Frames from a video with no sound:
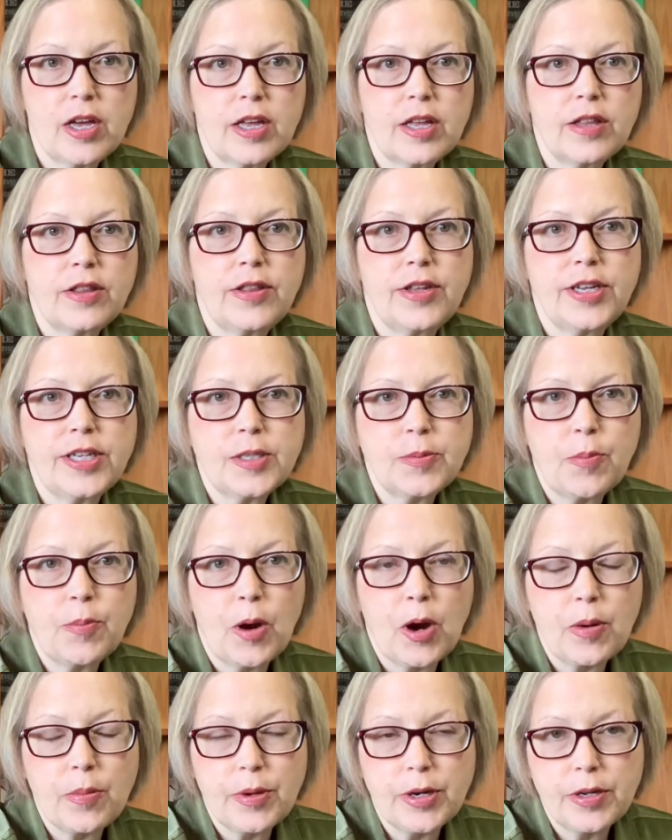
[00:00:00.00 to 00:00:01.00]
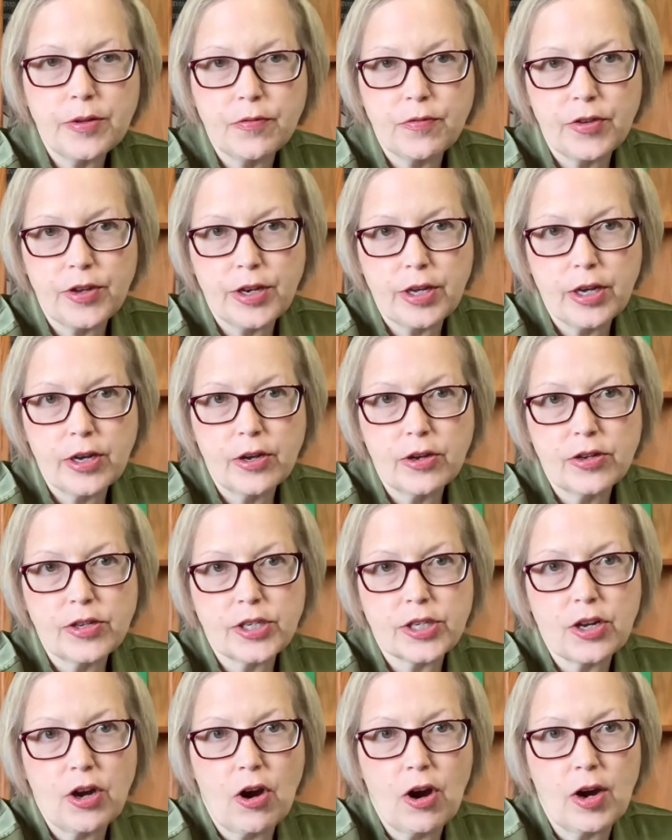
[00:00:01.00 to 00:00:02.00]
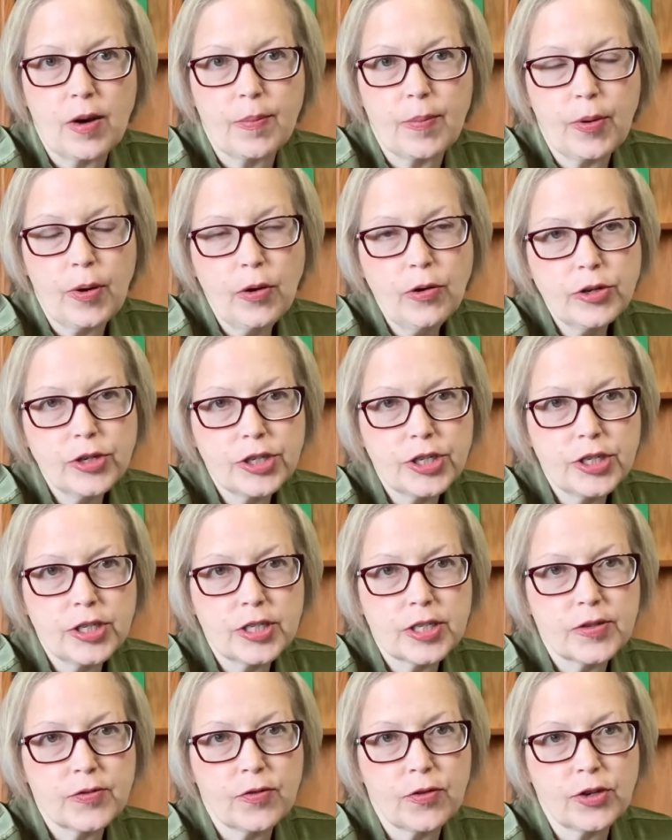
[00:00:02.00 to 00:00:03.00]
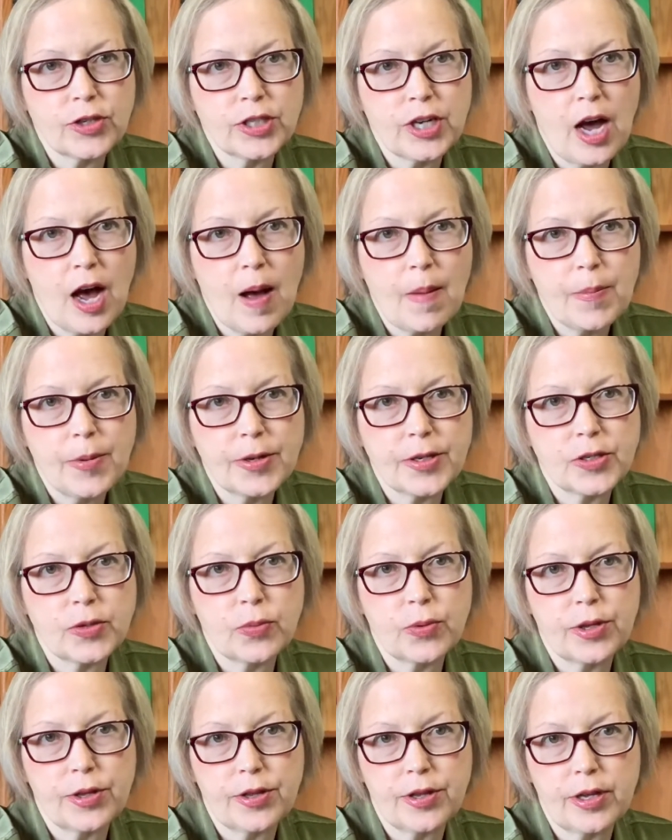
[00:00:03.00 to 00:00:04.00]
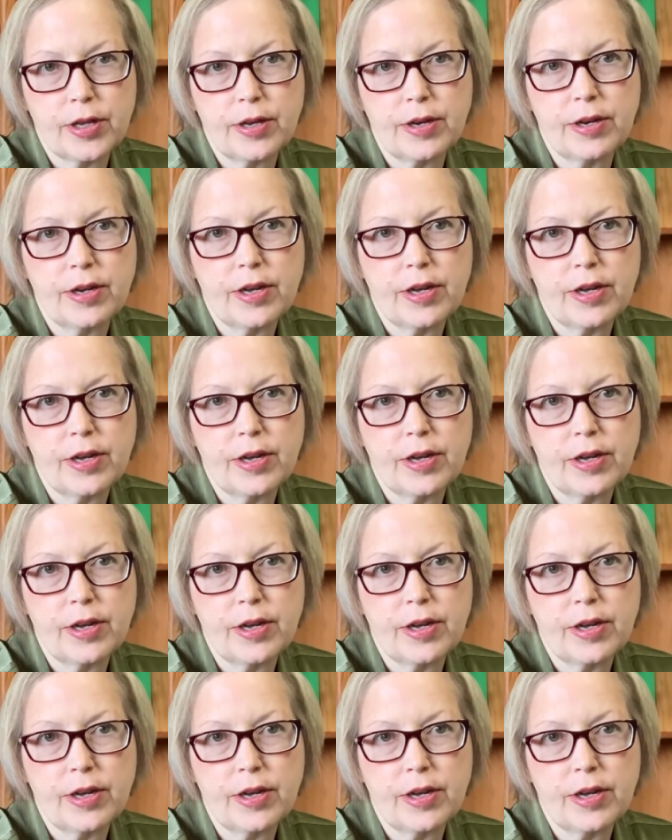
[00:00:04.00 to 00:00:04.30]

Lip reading: These Bar Minute videos are approaches for topics within